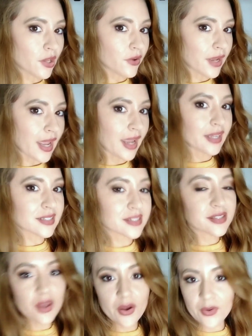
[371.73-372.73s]
Okay,
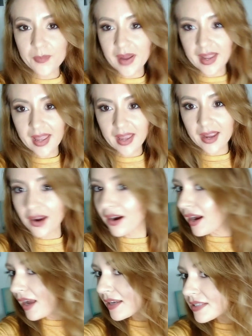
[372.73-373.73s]
so my
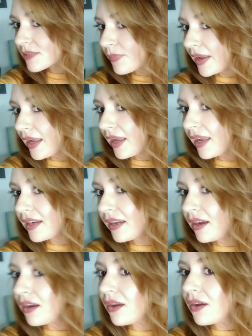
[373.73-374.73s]
hair has
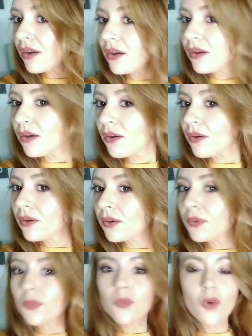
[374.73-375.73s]
been
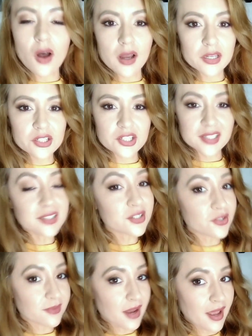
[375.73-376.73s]
washed
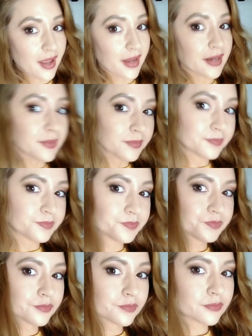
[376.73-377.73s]
and dried,
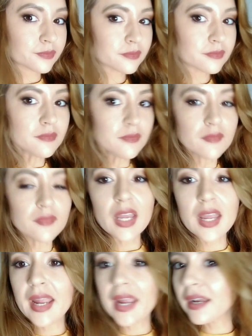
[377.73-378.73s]

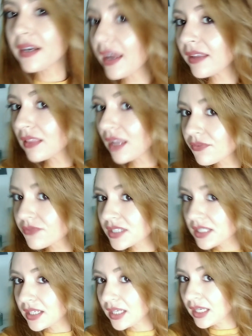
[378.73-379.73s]
and I
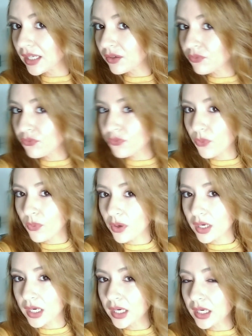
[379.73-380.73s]
left it in
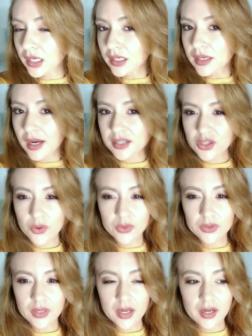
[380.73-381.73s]
for a
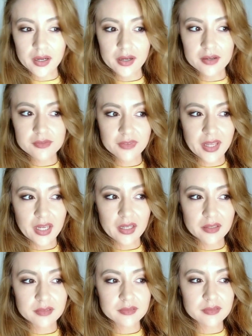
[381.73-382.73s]
total of
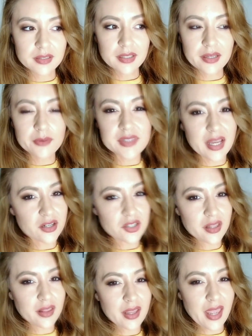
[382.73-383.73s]
like, it was
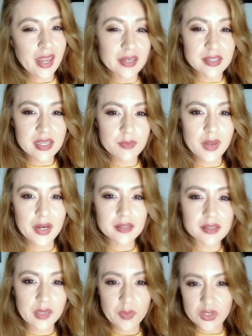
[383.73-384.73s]
actually like 18
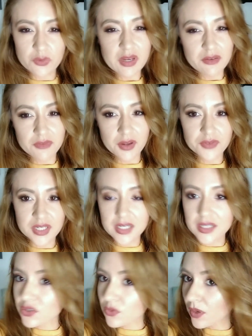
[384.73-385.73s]
minutes, like between 15 and